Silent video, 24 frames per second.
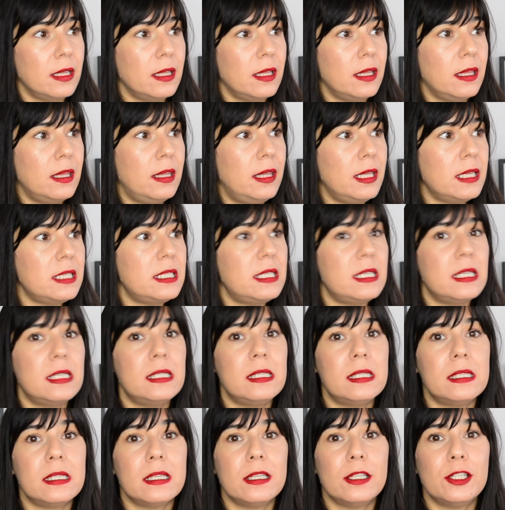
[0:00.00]
this
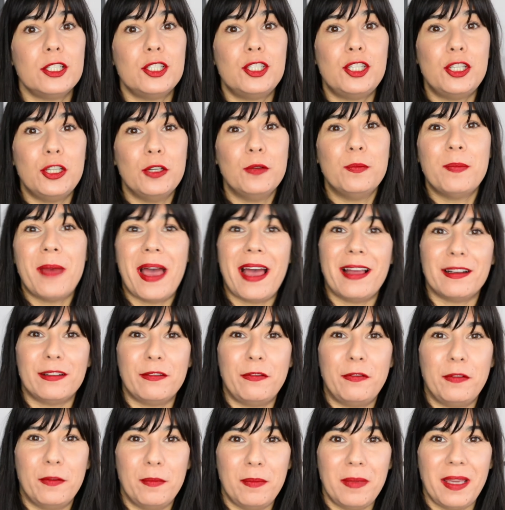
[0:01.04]
is too matte
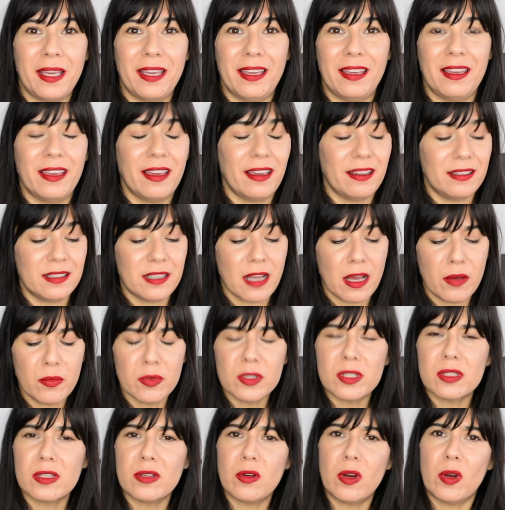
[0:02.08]
for me and I
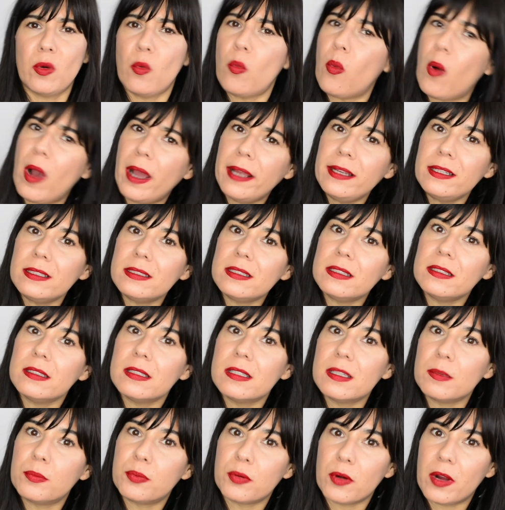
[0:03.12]
was quite
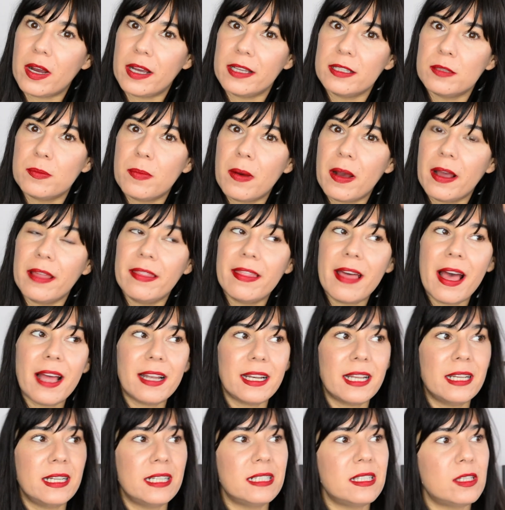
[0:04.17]
surprised by that
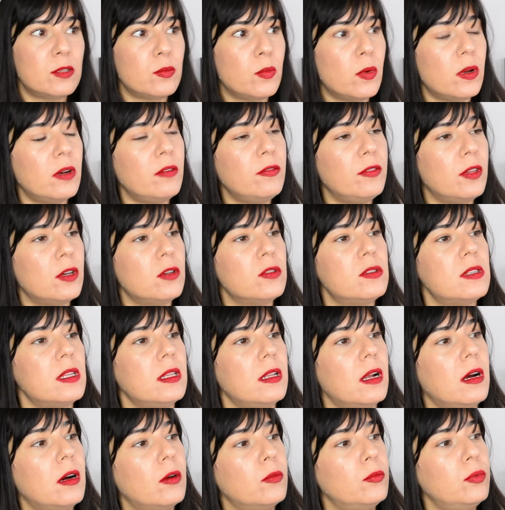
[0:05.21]
and it's one of those that
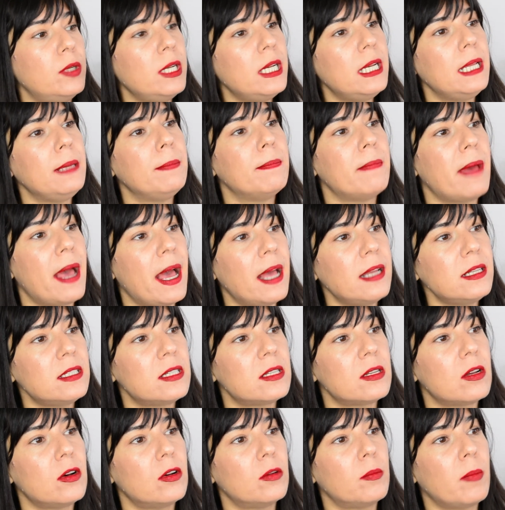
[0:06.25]
are really matte
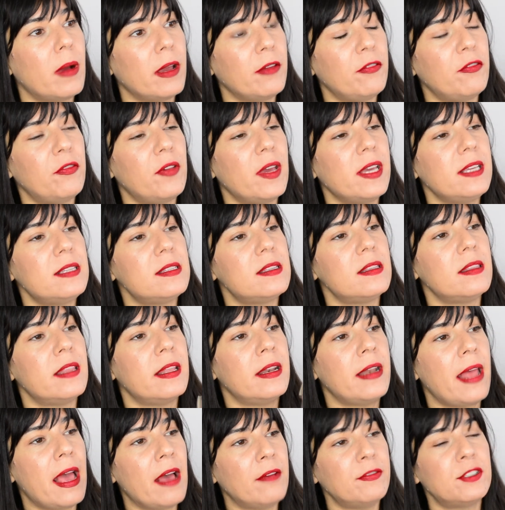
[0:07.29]
on my face and
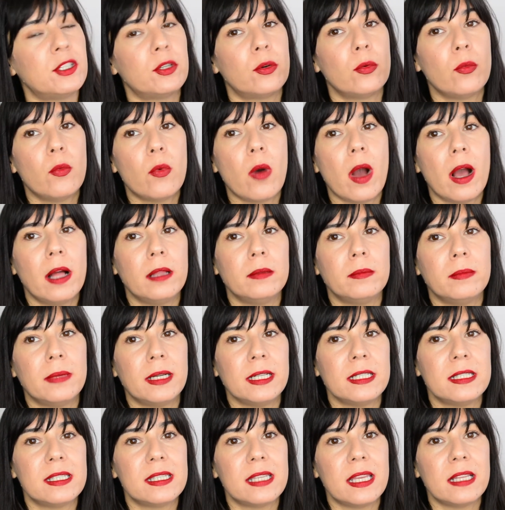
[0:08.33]
then after a while
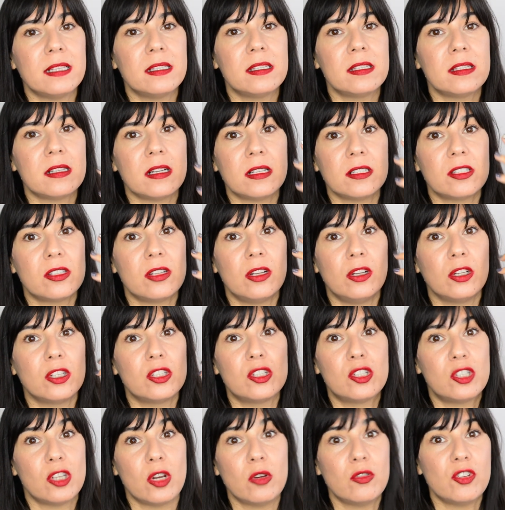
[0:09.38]
my skin starts to look
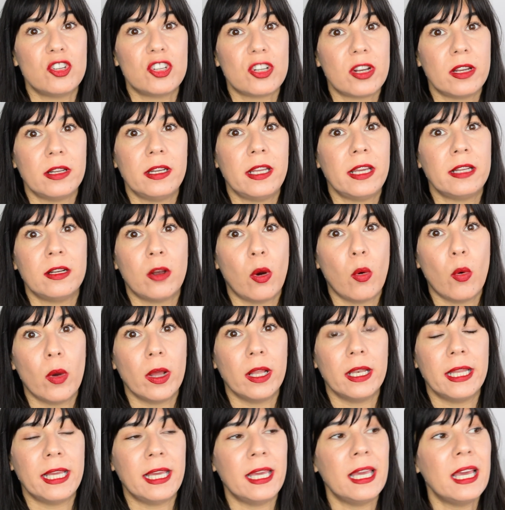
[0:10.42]
so shiny and
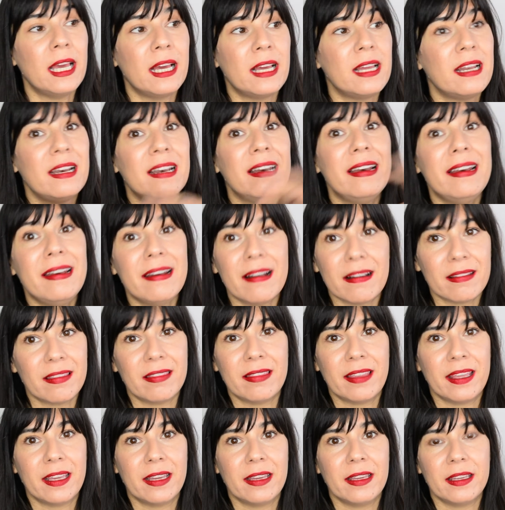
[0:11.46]
oily
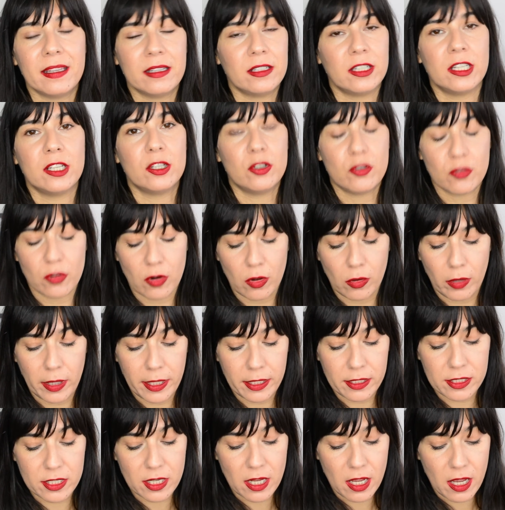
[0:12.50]
nothing can control
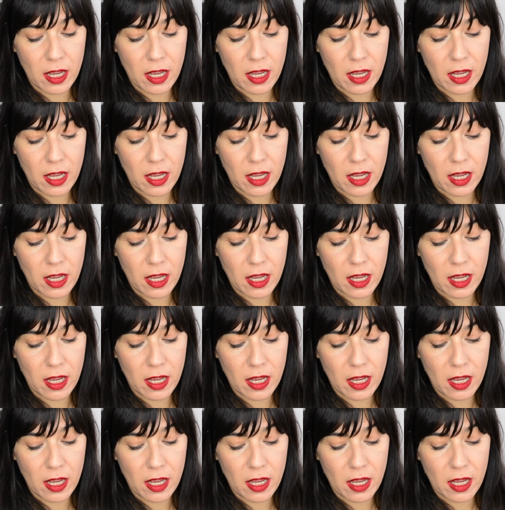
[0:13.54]
it